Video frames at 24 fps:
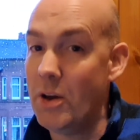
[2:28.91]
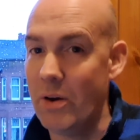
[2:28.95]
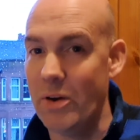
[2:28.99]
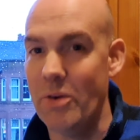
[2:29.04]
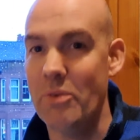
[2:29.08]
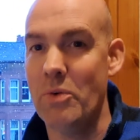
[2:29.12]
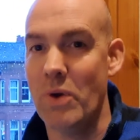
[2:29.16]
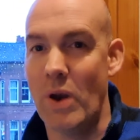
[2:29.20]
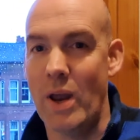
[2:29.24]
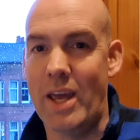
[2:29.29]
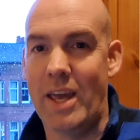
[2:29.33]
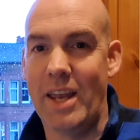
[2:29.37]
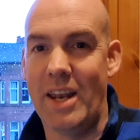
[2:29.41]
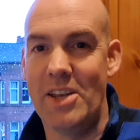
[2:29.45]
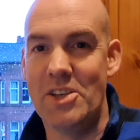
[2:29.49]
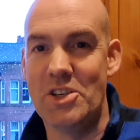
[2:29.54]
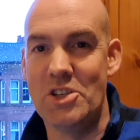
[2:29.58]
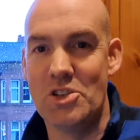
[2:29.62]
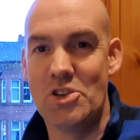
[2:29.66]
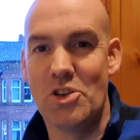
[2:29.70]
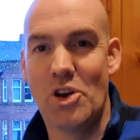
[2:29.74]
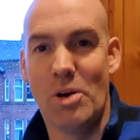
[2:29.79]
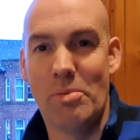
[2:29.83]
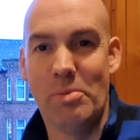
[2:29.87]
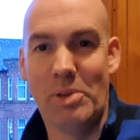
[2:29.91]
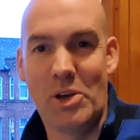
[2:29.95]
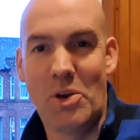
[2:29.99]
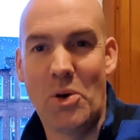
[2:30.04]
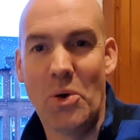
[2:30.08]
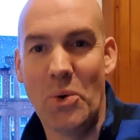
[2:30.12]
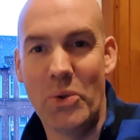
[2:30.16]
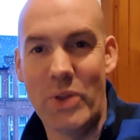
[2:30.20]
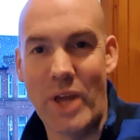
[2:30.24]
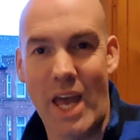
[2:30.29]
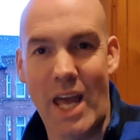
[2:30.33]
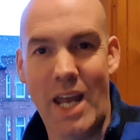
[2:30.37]
We recognise it's normally
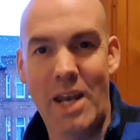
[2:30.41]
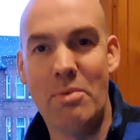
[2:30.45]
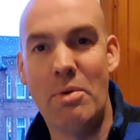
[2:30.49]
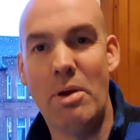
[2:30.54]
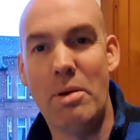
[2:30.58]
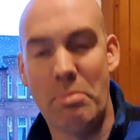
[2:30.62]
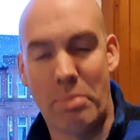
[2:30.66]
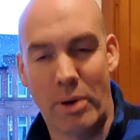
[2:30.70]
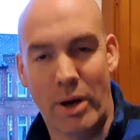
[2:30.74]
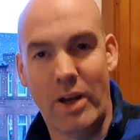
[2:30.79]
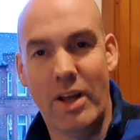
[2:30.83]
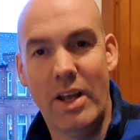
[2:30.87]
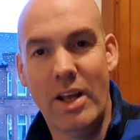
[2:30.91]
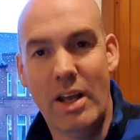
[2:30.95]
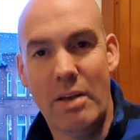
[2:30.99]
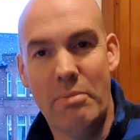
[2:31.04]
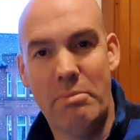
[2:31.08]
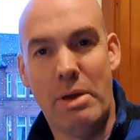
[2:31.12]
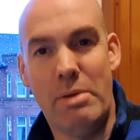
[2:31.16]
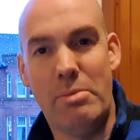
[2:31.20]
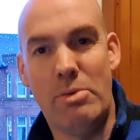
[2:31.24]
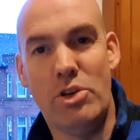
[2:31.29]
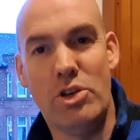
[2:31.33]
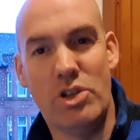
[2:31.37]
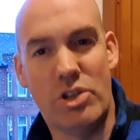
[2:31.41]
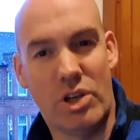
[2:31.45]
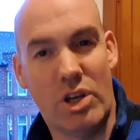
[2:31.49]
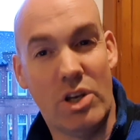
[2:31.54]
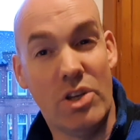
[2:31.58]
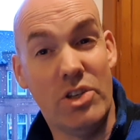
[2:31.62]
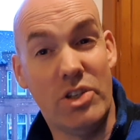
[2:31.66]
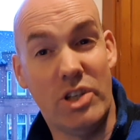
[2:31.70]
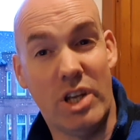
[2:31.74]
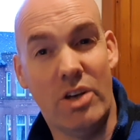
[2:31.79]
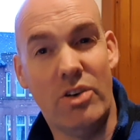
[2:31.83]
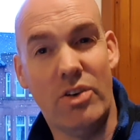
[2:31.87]
cold anyway, but maybe just
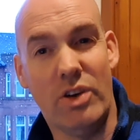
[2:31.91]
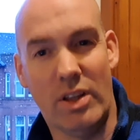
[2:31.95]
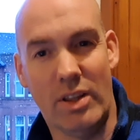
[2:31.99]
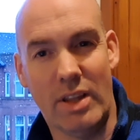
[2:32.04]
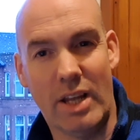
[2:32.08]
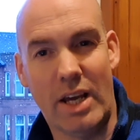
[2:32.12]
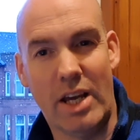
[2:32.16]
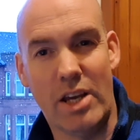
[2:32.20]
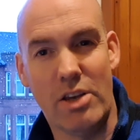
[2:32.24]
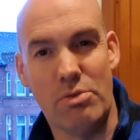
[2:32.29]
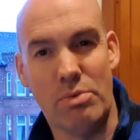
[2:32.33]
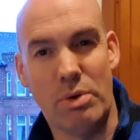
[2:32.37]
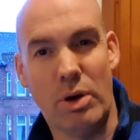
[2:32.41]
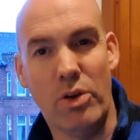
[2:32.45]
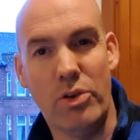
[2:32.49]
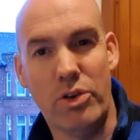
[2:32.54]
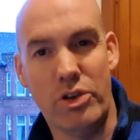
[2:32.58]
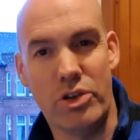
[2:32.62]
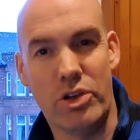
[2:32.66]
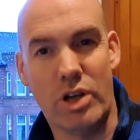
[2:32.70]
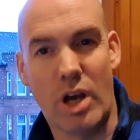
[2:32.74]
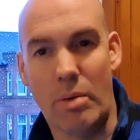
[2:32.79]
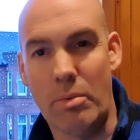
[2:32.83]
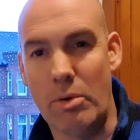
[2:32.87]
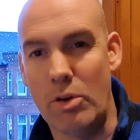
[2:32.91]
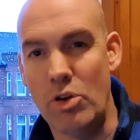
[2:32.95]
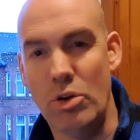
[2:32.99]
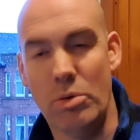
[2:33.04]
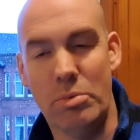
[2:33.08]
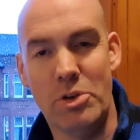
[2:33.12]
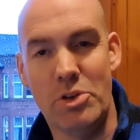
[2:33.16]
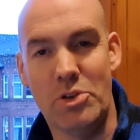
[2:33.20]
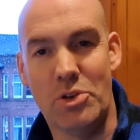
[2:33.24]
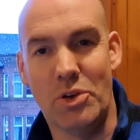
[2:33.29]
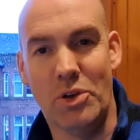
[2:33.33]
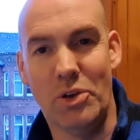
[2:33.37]
considering that as well. Just coming,
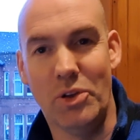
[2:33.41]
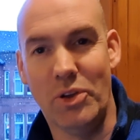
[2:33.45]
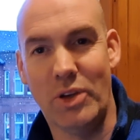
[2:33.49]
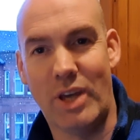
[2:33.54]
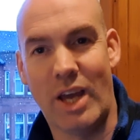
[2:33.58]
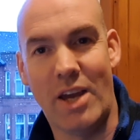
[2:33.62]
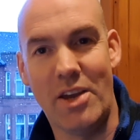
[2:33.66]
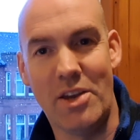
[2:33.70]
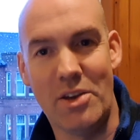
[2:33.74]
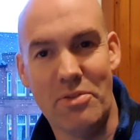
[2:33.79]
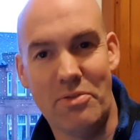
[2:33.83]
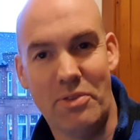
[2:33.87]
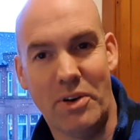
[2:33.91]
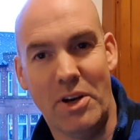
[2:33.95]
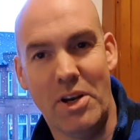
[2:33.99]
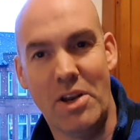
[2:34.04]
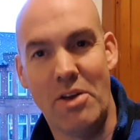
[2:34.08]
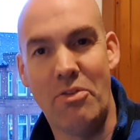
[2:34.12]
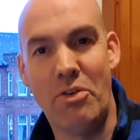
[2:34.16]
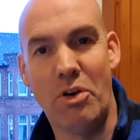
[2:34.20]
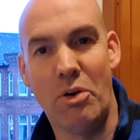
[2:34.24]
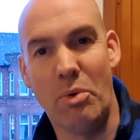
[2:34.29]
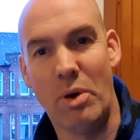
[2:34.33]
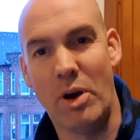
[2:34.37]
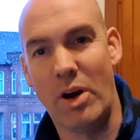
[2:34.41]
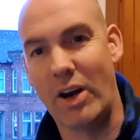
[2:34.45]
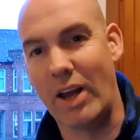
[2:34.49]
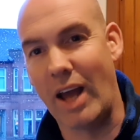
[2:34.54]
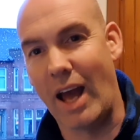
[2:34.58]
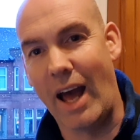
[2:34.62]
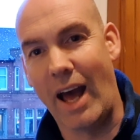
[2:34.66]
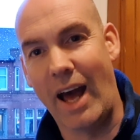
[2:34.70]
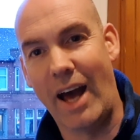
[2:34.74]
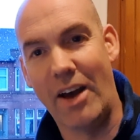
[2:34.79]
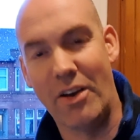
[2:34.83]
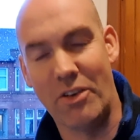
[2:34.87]
nobody's going to look at you funny if you're wearing a
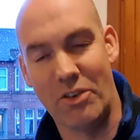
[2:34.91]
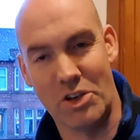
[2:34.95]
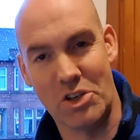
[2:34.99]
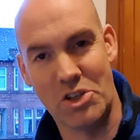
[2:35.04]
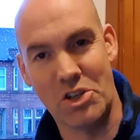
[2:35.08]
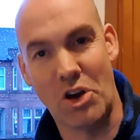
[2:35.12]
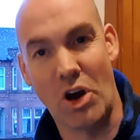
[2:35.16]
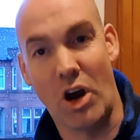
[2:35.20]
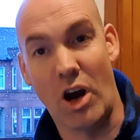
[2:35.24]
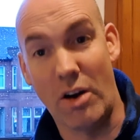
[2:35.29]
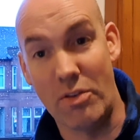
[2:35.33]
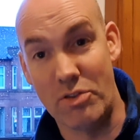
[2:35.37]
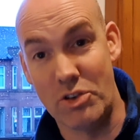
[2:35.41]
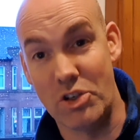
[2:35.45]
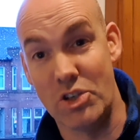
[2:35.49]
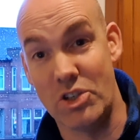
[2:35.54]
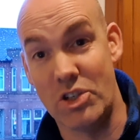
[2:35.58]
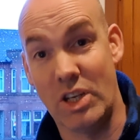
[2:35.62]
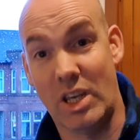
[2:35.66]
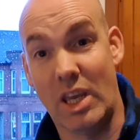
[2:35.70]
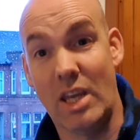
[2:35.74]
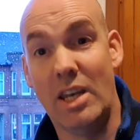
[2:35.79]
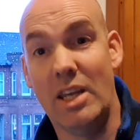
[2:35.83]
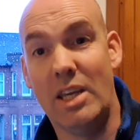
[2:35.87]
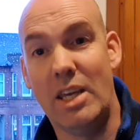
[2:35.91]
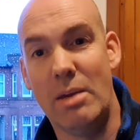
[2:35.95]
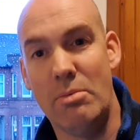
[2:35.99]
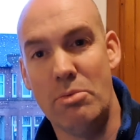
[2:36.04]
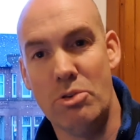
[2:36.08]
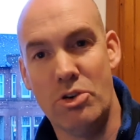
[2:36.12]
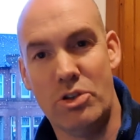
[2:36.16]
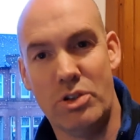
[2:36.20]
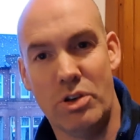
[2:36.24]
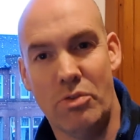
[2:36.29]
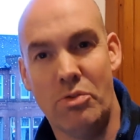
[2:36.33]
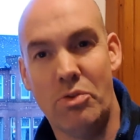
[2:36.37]
hat or a scarf, just to kind of keep
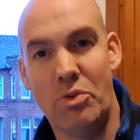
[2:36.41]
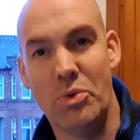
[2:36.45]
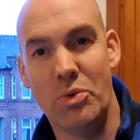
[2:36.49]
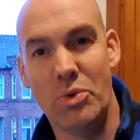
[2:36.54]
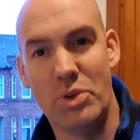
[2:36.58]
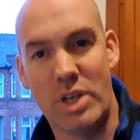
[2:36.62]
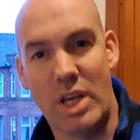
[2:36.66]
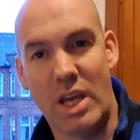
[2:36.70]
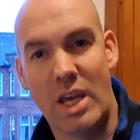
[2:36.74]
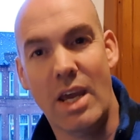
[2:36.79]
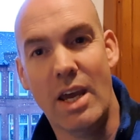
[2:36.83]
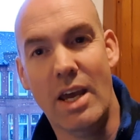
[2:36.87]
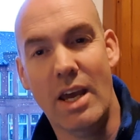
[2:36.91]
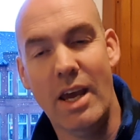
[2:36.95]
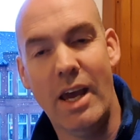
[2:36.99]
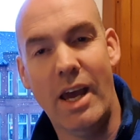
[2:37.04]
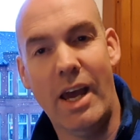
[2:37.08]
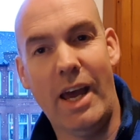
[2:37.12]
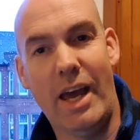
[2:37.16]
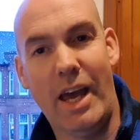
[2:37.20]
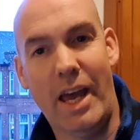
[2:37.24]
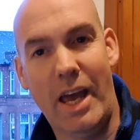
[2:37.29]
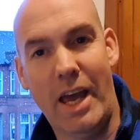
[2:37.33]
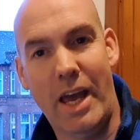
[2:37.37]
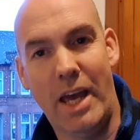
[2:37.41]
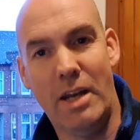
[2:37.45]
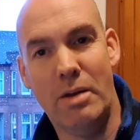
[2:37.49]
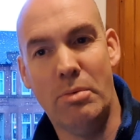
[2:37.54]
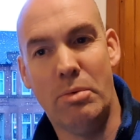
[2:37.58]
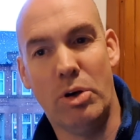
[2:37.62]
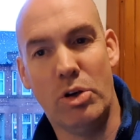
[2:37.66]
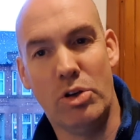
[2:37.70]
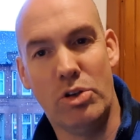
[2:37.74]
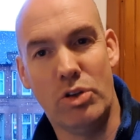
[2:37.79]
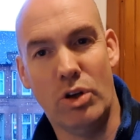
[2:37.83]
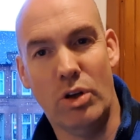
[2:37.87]
yourself cozy and
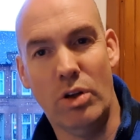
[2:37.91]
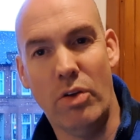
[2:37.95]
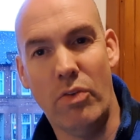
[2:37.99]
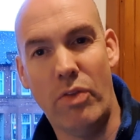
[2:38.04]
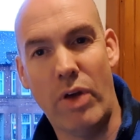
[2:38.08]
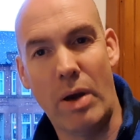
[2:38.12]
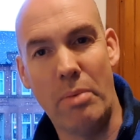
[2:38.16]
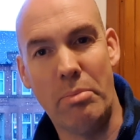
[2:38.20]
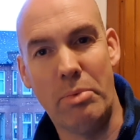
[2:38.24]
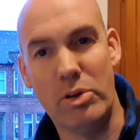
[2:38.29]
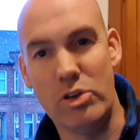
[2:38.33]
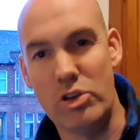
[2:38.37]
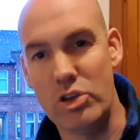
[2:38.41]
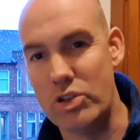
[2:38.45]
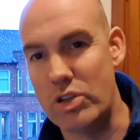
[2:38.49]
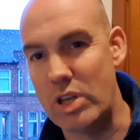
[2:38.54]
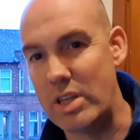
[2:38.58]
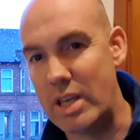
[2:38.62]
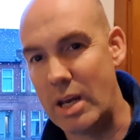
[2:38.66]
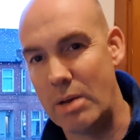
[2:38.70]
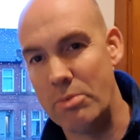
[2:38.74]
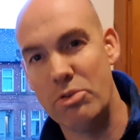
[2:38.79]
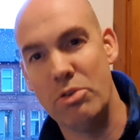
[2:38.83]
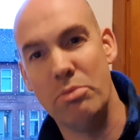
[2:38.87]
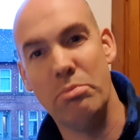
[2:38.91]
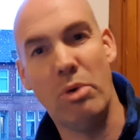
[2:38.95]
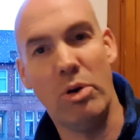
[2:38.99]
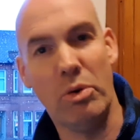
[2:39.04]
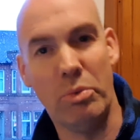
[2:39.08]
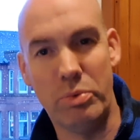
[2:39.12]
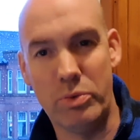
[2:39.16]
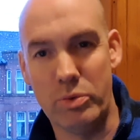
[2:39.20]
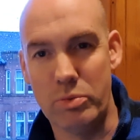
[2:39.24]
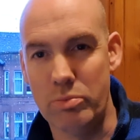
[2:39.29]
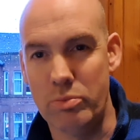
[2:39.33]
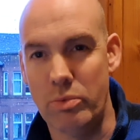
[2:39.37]
amongst all of that. But just in terms
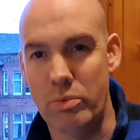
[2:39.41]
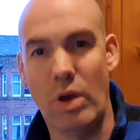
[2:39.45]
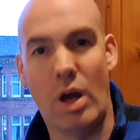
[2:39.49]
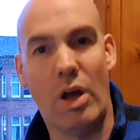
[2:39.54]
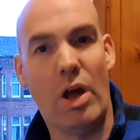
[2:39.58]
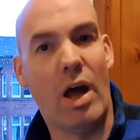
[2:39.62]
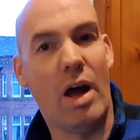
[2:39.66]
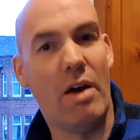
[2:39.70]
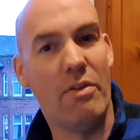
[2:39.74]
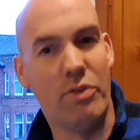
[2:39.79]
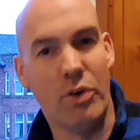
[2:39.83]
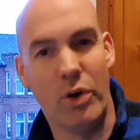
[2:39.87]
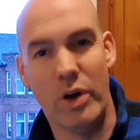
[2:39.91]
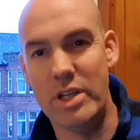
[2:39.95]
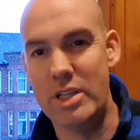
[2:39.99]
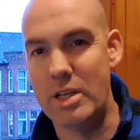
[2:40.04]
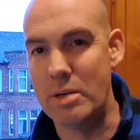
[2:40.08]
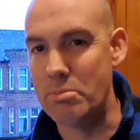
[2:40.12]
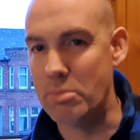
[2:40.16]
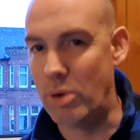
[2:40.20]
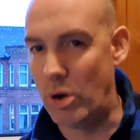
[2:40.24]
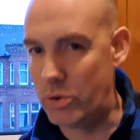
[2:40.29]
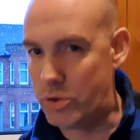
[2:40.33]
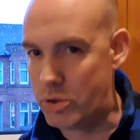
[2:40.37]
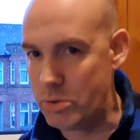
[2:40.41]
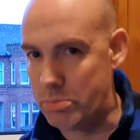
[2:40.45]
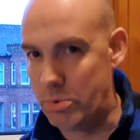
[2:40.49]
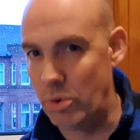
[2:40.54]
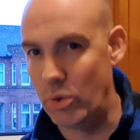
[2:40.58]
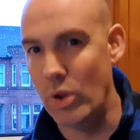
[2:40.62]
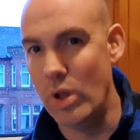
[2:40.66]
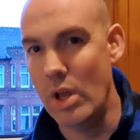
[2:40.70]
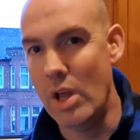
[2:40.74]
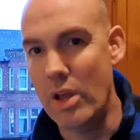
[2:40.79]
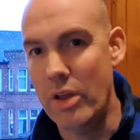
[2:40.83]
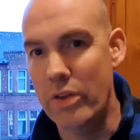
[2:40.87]
of avoiding
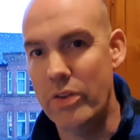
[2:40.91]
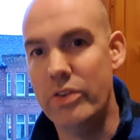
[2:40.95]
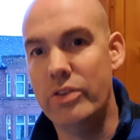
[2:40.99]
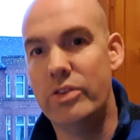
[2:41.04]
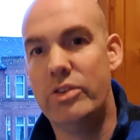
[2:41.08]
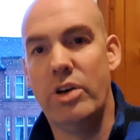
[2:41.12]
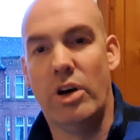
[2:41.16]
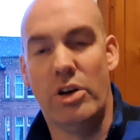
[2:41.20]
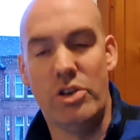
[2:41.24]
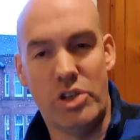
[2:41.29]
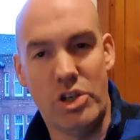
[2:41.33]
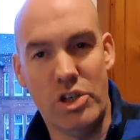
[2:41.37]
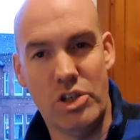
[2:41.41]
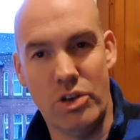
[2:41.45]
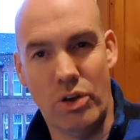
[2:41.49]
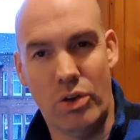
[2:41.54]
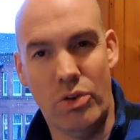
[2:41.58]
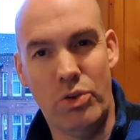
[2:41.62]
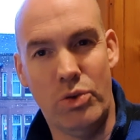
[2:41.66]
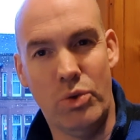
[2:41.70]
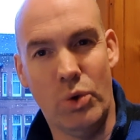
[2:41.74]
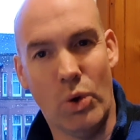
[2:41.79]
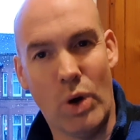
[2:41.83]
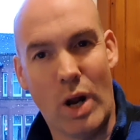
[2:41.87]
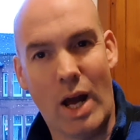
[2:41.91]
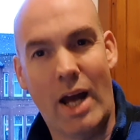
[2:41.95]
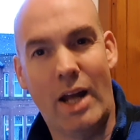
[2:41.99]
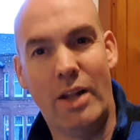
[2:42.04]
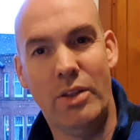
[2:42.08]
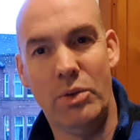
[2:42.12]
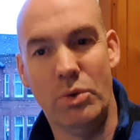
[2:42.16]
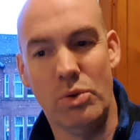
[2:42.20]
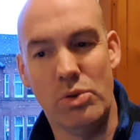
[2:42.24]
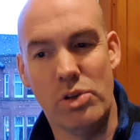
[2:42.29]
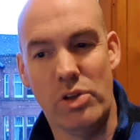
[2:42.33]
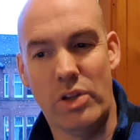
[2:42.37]
multiple touches on door handles
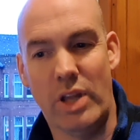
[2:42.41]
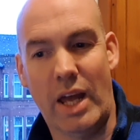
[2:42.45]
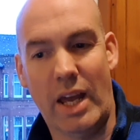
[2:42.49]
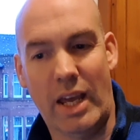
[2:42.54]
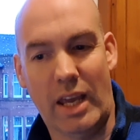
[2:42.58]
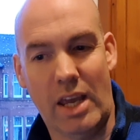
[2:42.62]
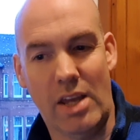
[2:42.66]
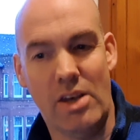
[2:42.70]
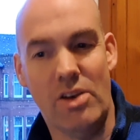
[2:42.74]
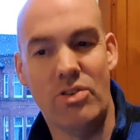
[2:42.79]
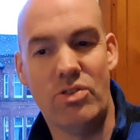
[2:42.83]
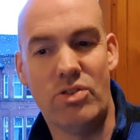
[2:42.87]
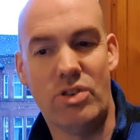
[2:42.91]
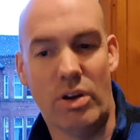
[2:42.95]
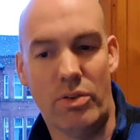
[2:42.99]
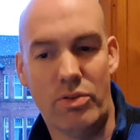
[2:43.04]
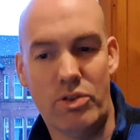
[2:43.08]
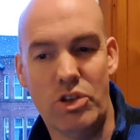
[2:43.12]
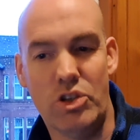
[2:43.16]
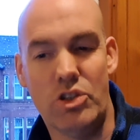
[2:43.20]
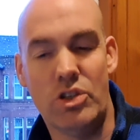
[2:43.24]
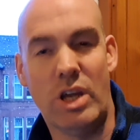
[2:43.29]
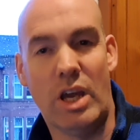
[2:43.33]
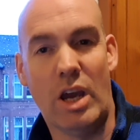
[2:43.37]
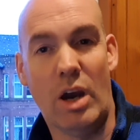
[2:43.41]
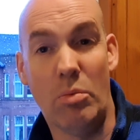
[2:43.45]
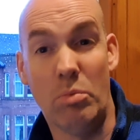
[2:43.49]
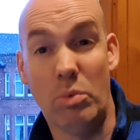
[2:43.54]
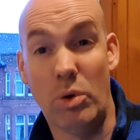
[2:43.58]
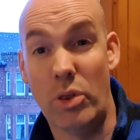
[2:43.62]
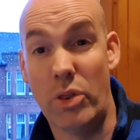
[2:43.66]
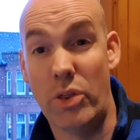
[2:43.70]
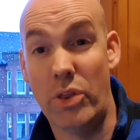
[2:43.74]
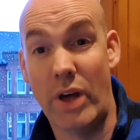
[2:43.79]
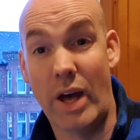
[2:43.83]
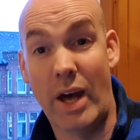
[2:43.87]
and that kind of stuff, just to help
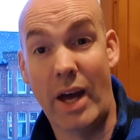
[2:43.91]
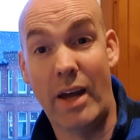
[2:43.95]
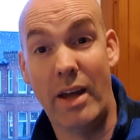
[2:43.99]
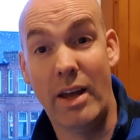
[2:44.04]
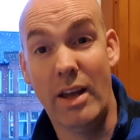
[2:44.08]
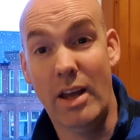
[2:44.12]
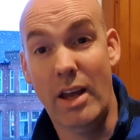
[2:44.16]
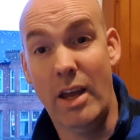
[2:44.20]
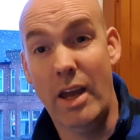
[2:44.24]
with that.